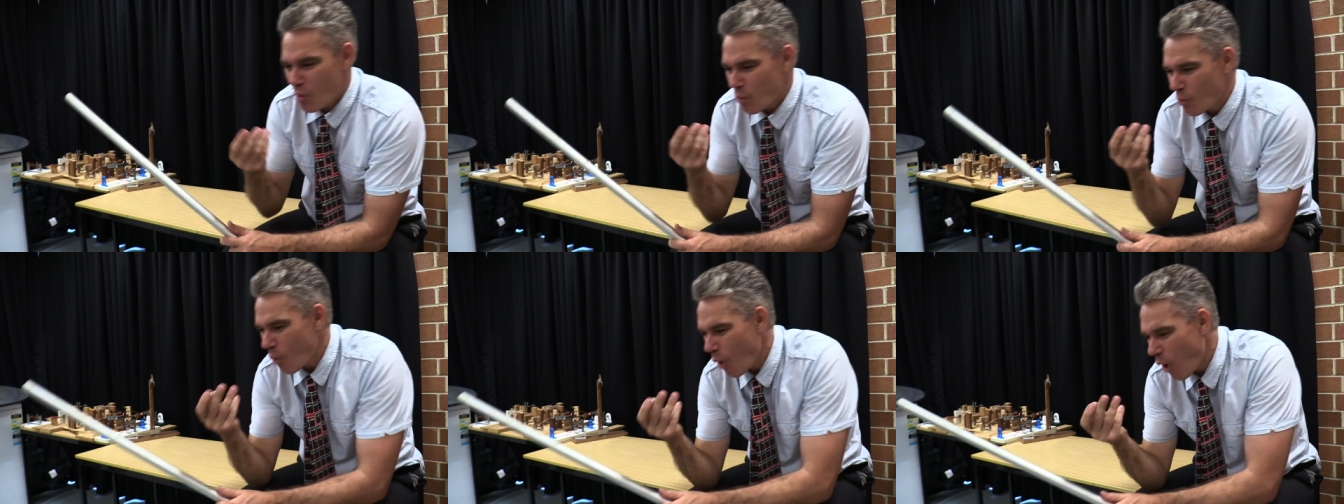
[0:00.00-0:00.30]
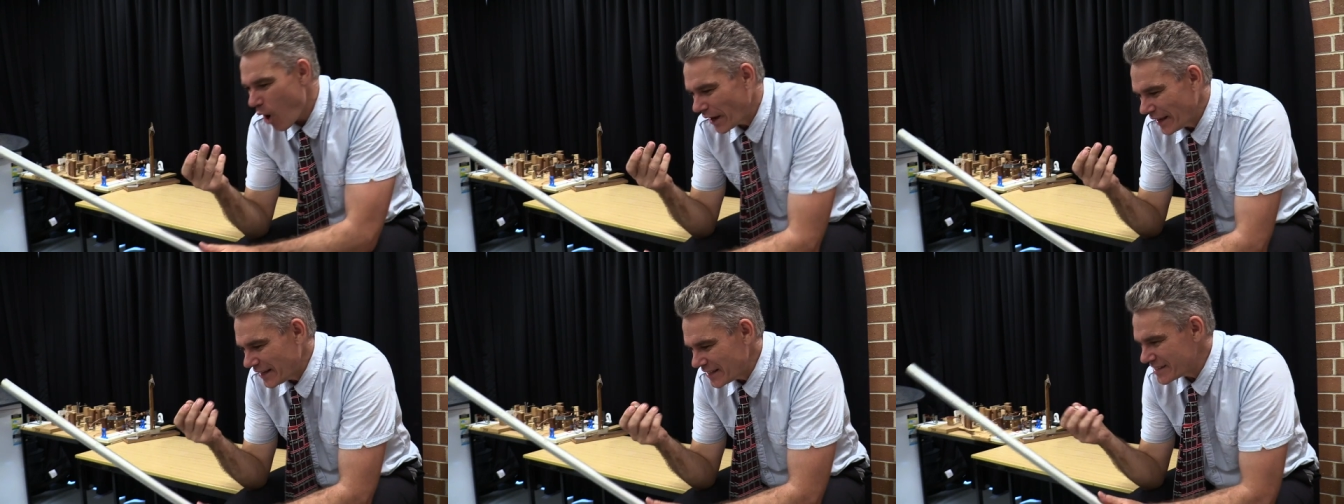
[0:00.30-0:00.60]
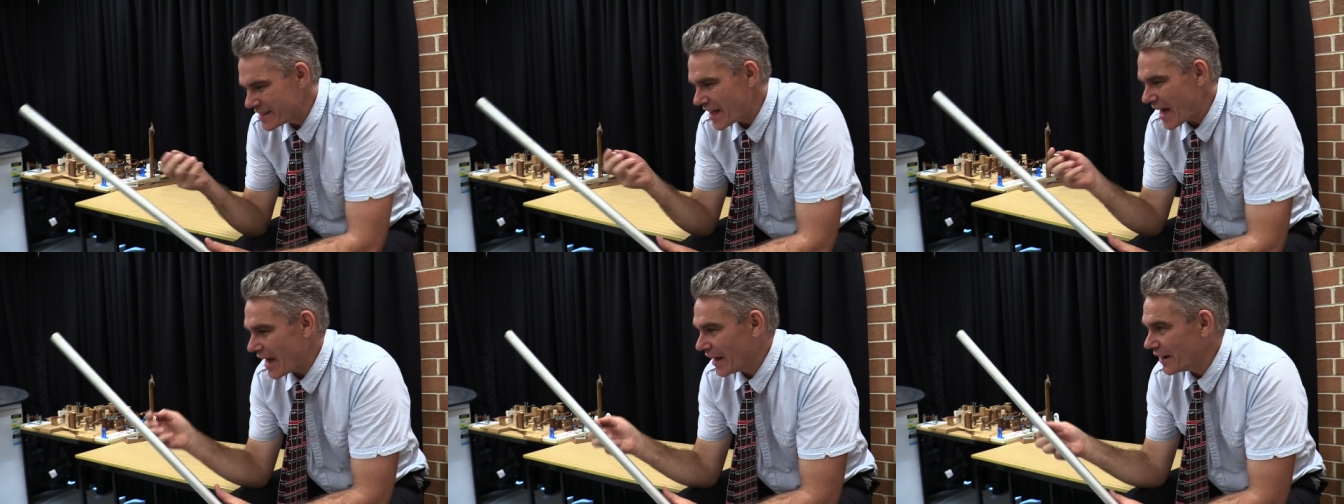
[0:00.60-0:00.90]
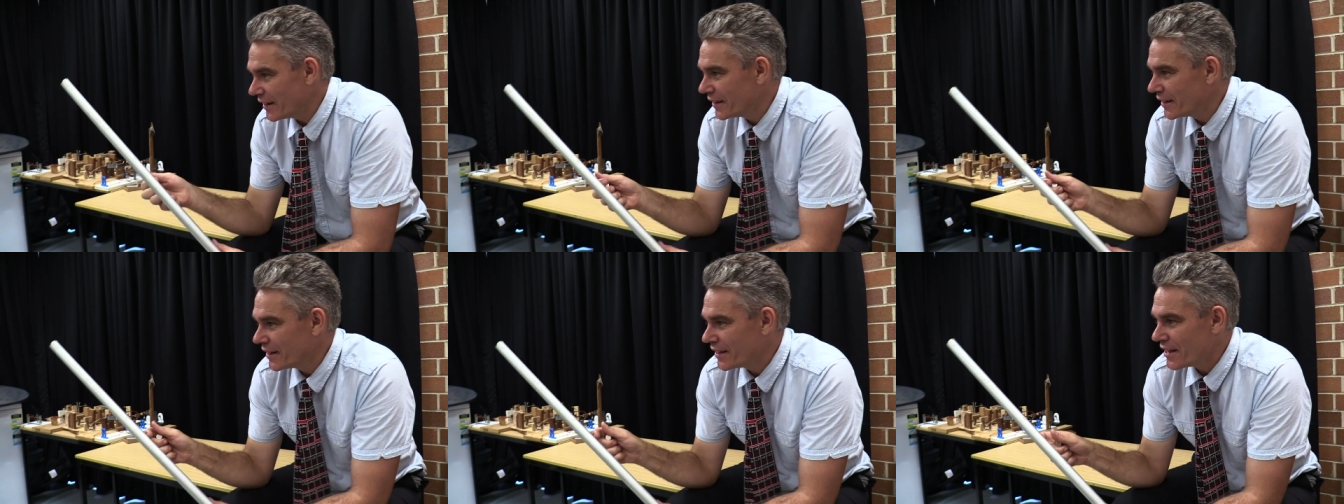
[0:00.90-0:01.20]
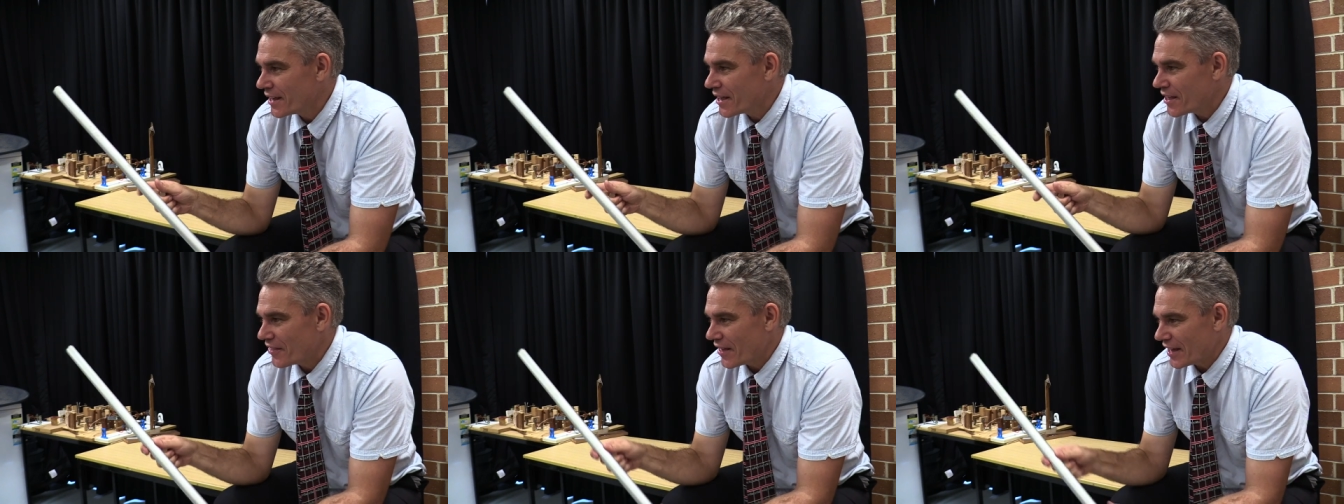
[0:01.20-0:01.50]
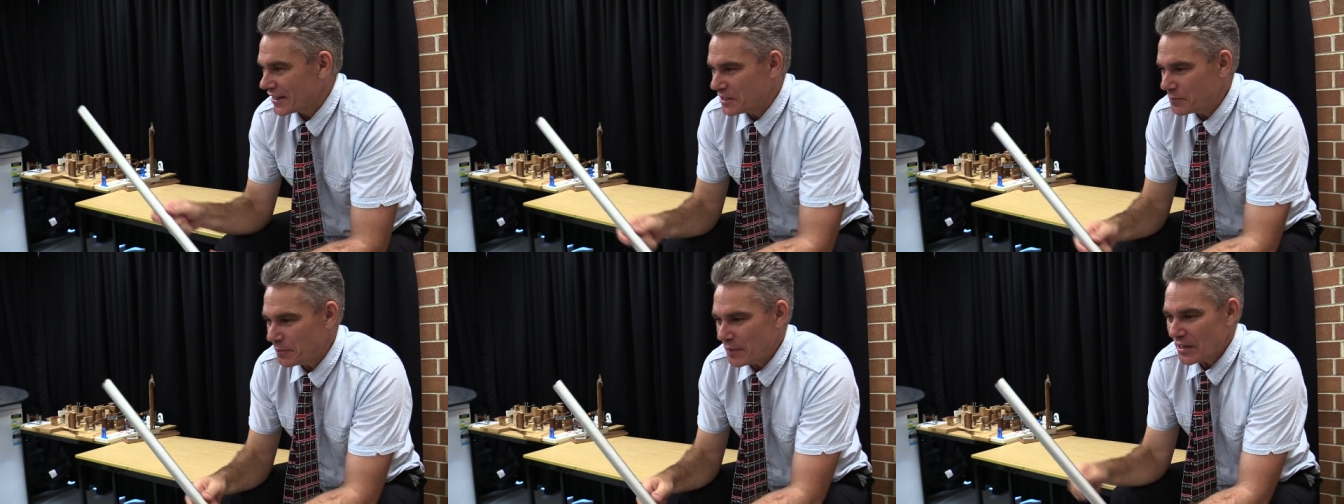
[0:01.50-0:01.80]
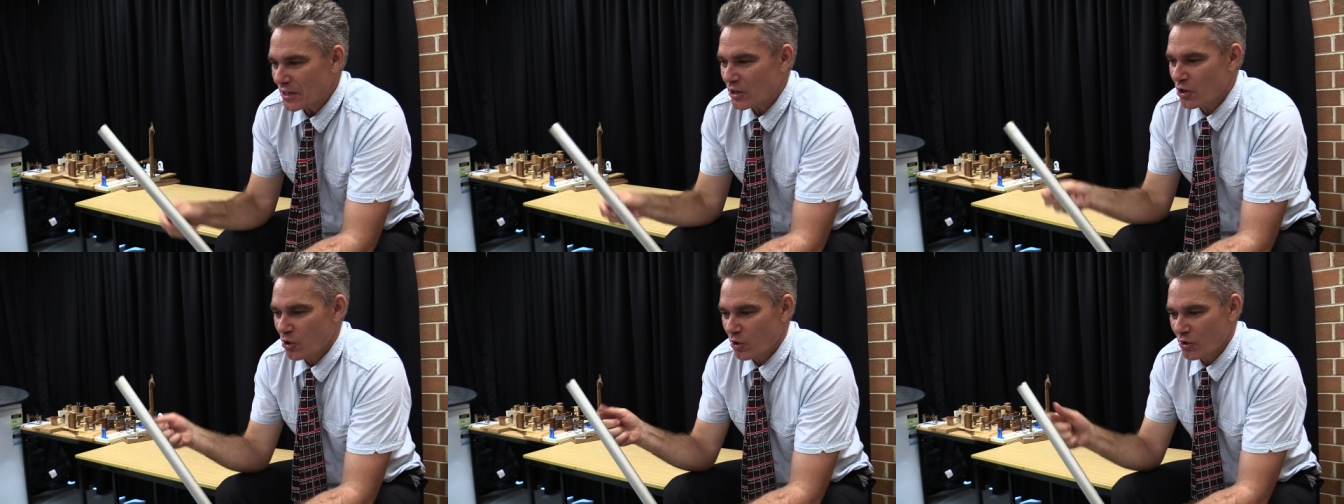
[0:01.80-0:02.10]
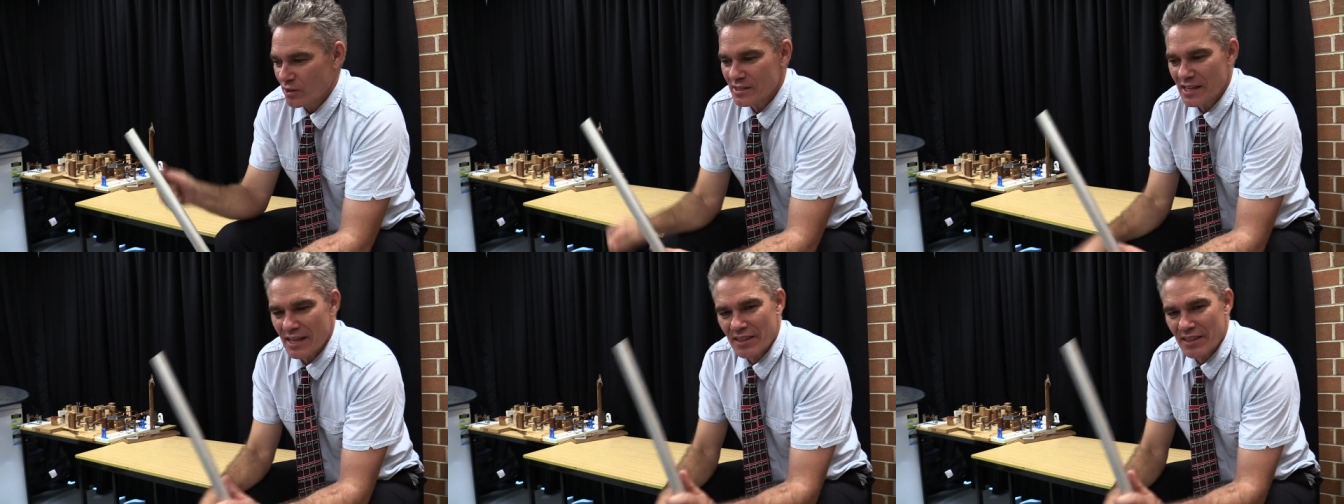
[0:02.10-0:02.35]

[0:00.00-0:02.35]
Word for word: Why is that? That's because